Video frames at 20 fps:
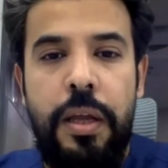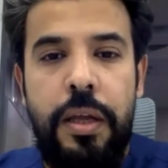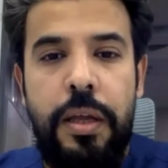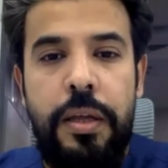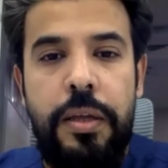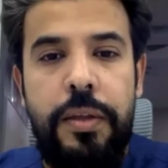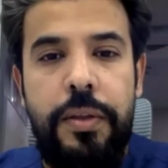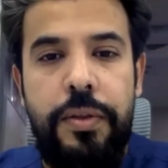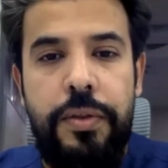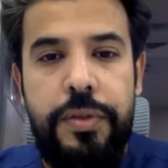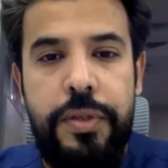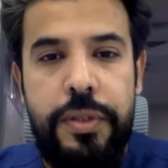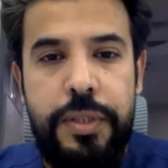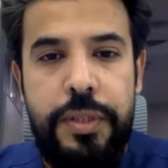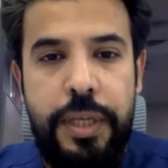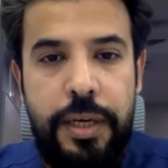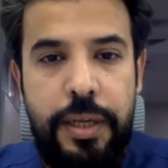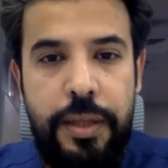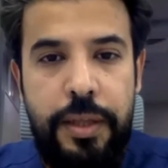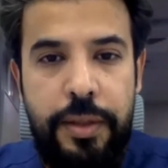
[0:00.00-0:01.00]
This is
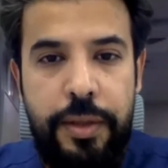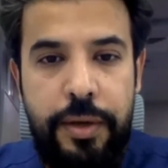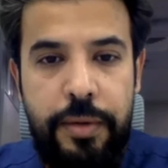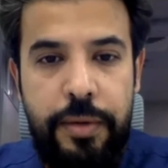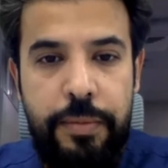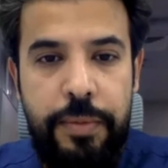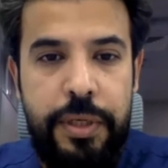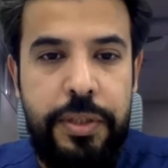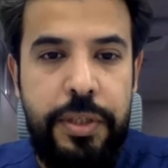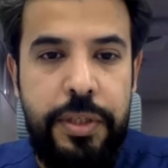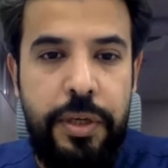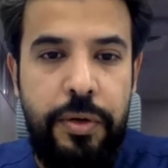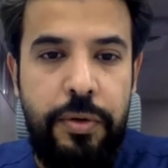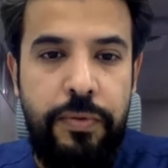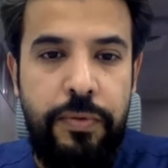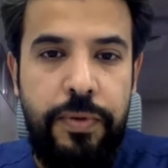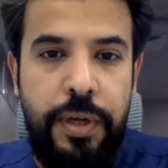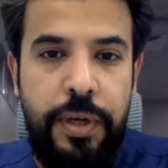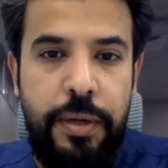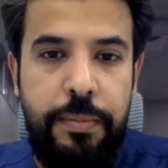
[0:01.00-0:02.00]
another picture
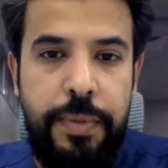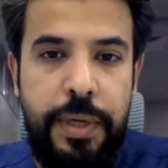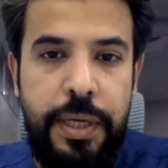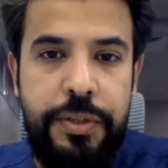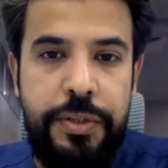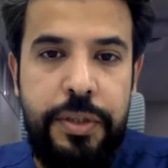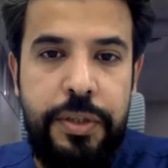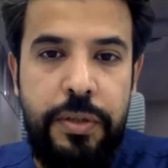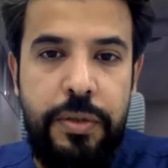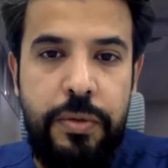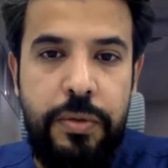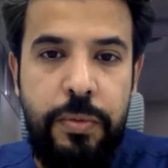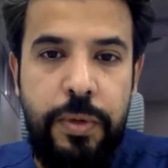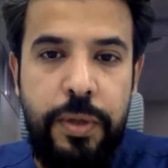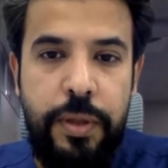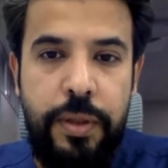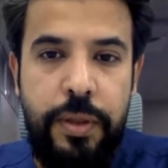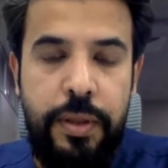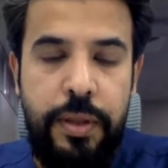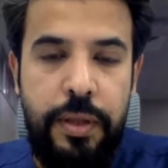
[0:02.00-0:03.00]
of a patient
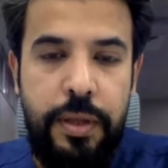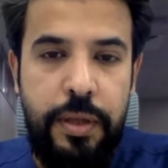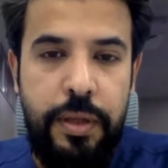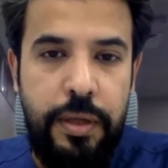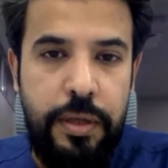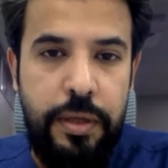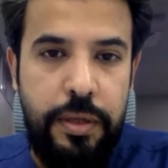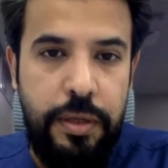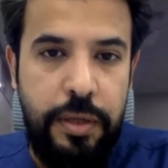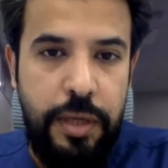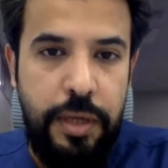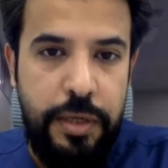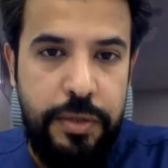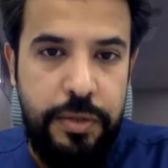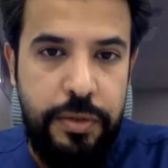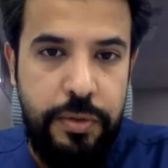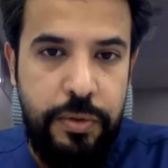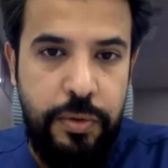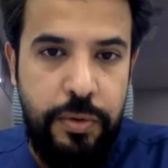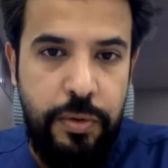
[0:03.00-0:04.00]
with
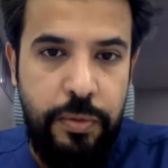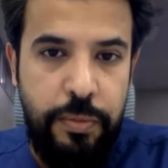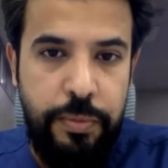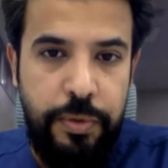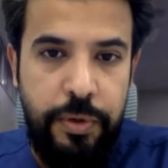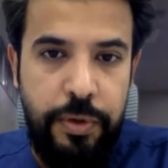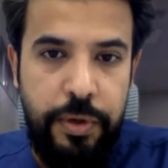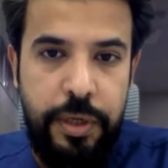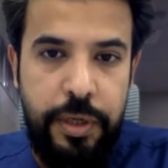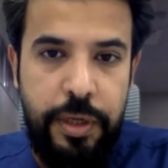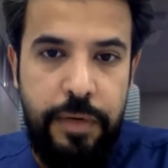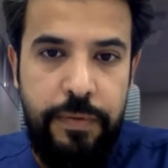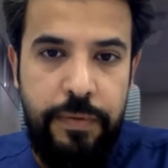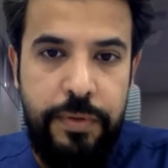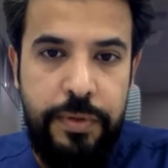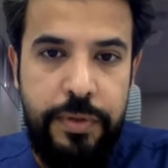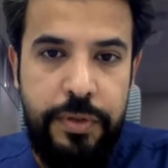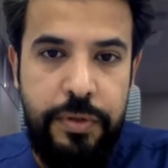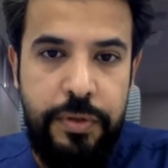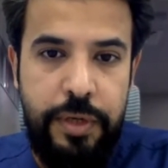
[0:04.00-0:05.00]
gastrobronchial
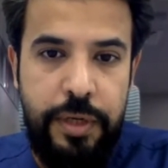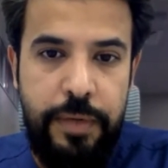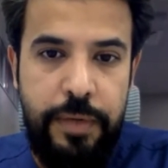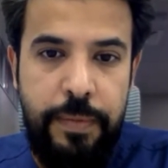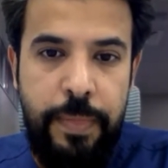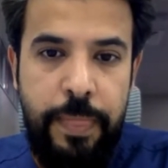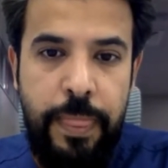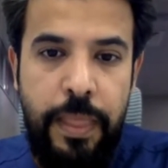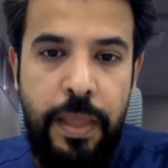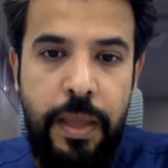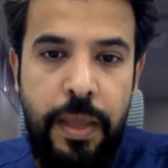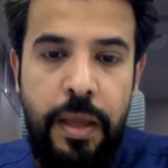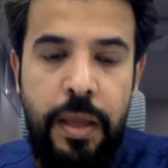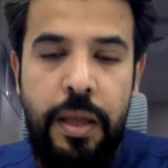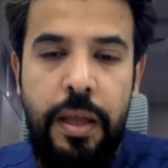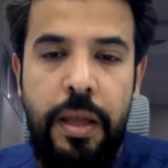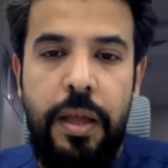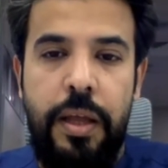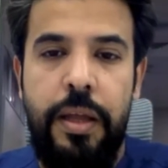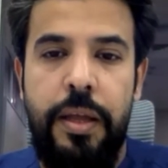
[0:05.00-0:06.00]
fistula.
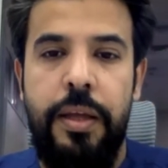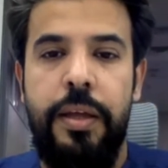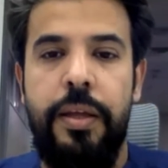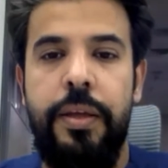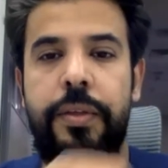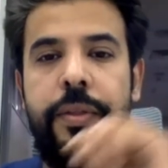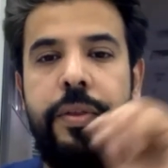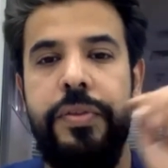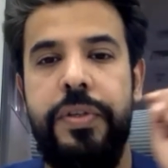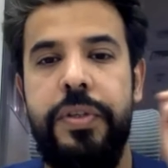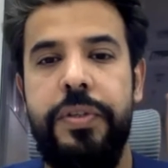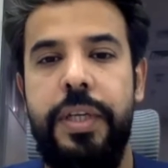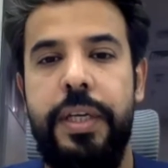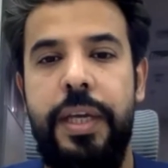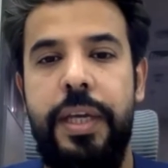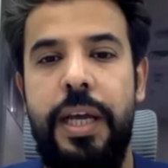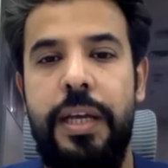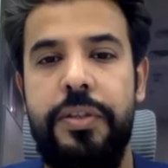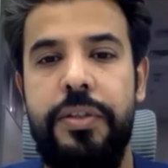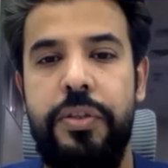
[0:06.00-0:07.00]
This is a
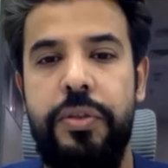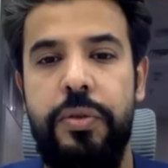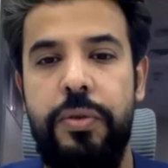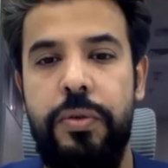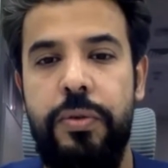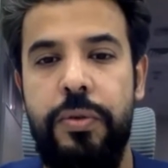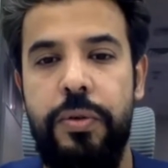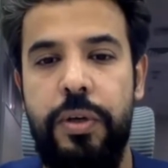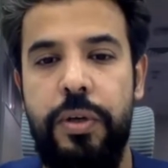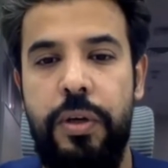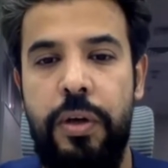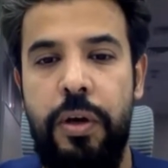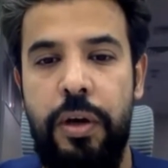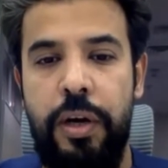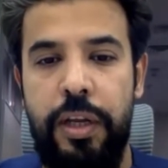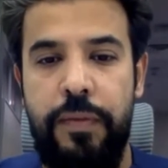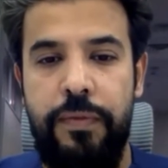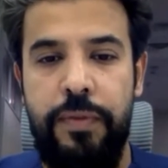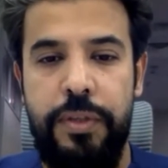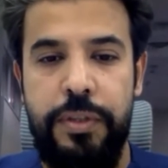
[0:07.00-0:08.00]

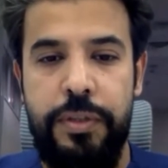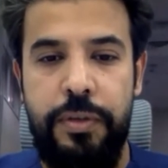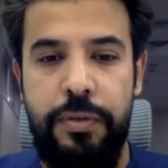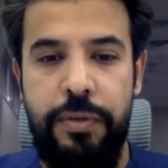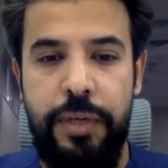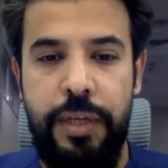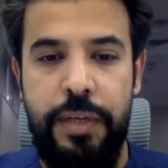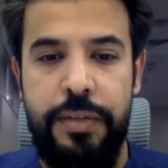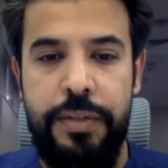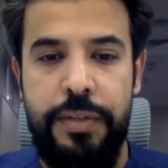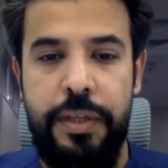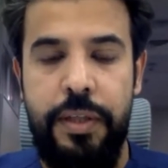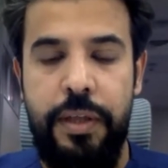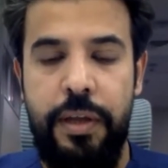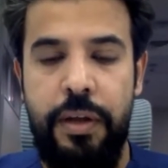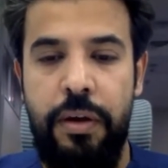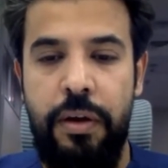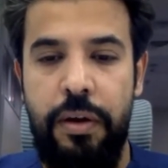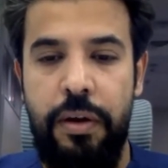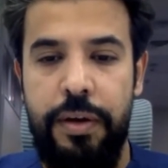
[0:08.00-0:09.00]
gastrocolic fistula. You can see the
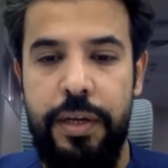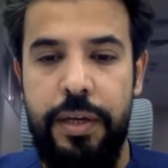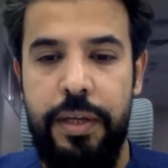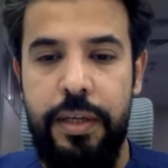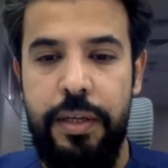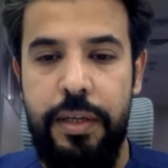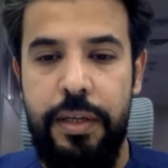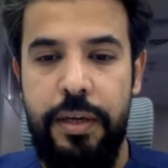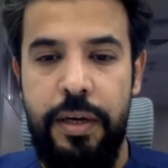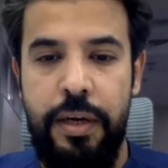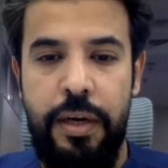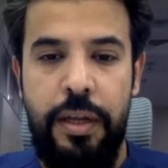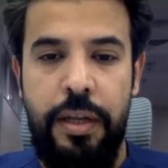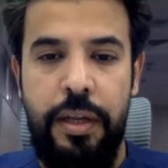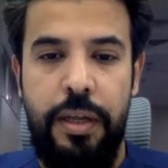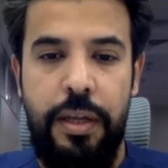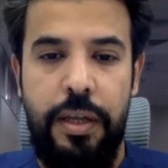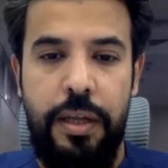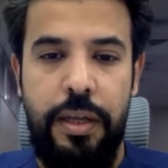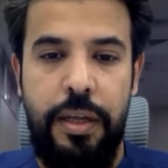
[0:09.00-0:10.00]
colon here.
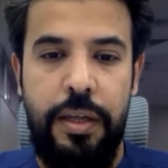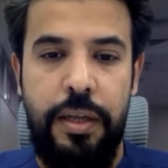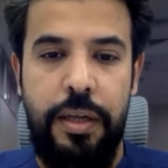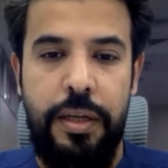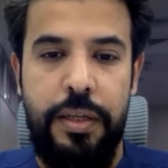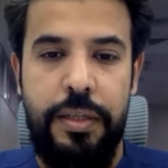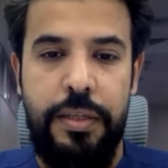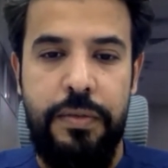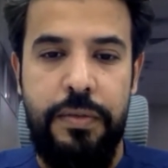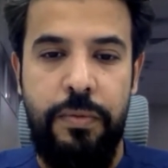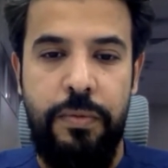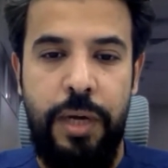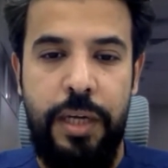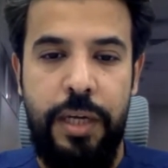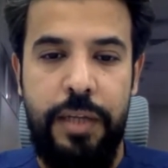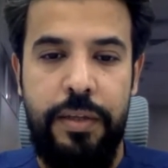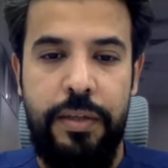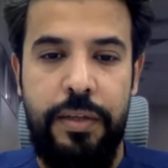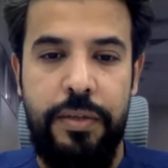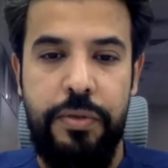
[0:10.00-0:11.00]
It's
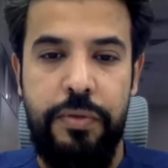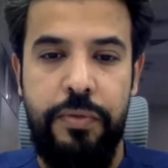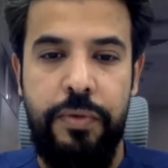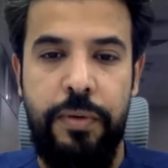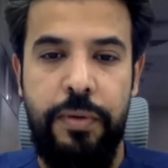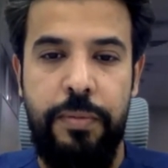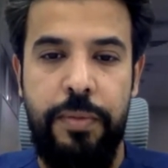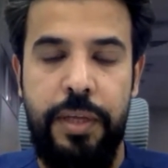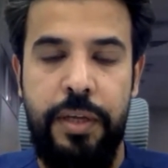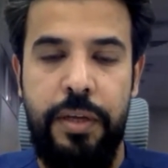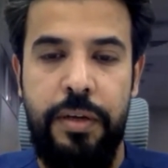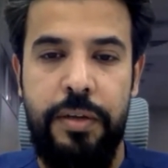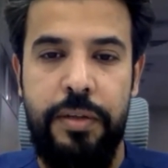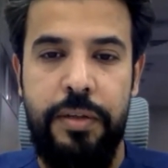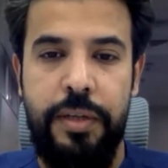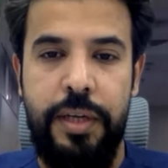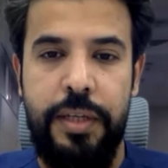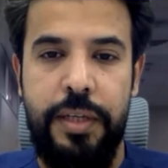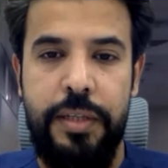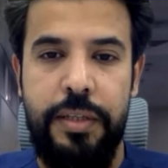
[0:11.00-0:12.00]
whitish from the
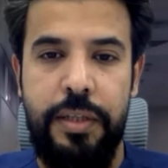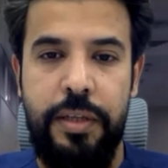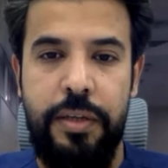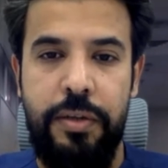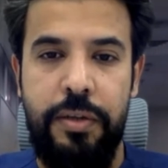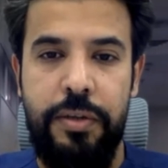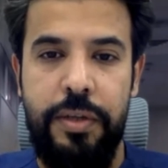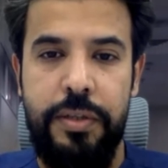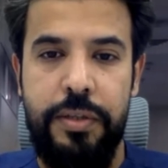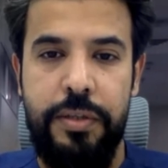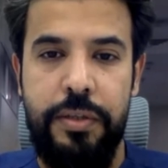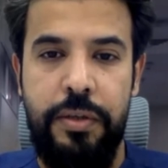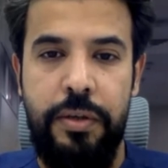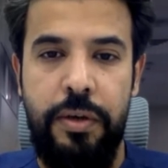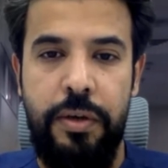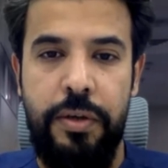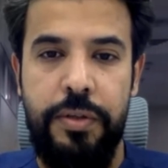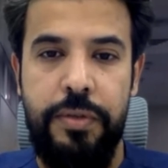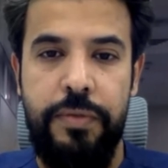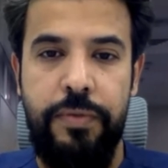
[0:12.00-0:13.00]
contrast. The contrast
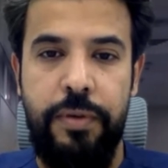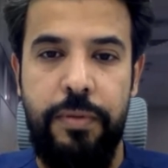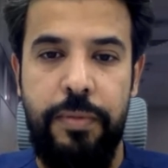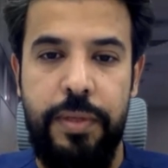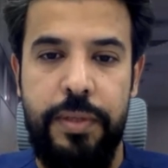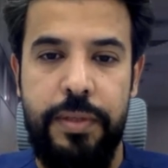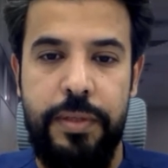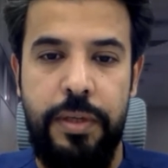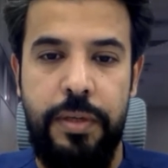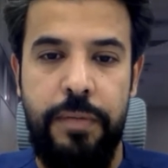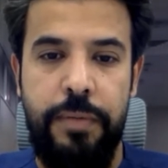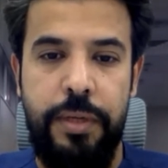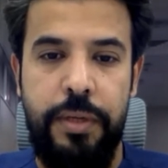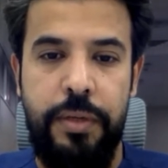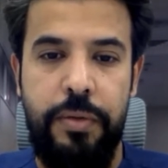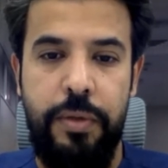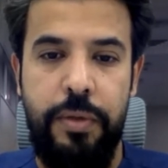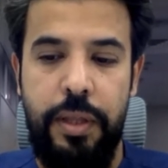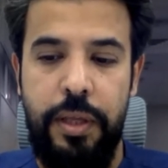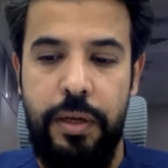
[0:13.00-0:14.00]
goes from the stomach
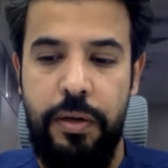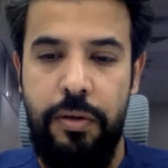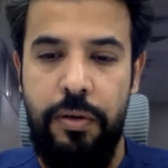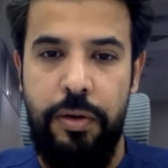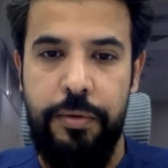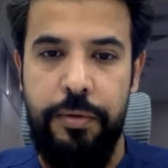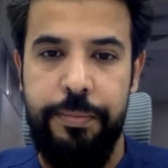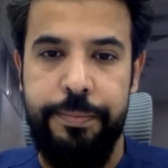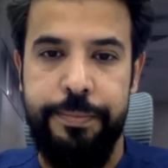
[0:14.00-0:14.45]
to the colon.